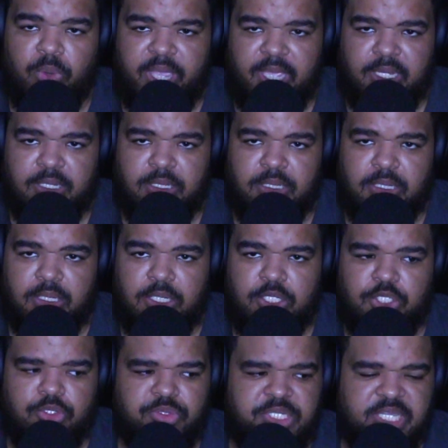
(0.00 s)
when
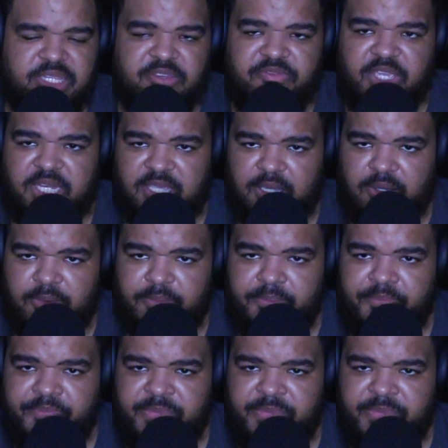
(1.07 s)
you did the video.